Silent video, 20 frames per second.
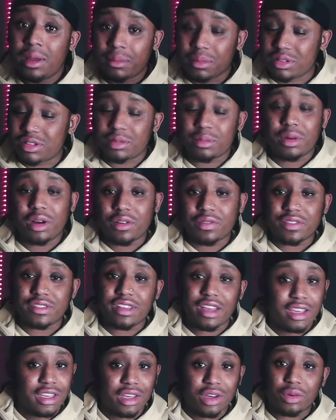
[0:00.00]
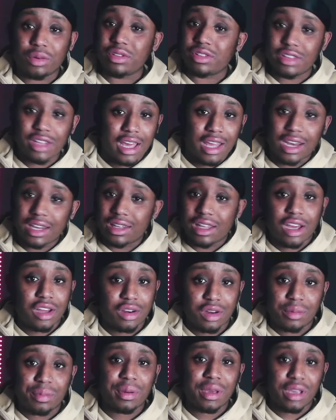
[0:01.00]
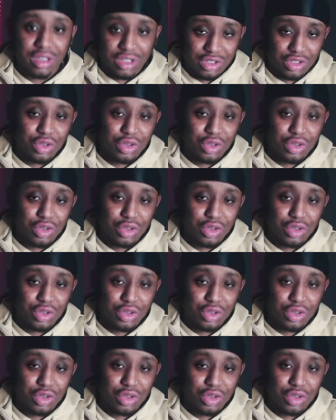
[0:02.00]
But Simone Fontecchio was not a lottery pick.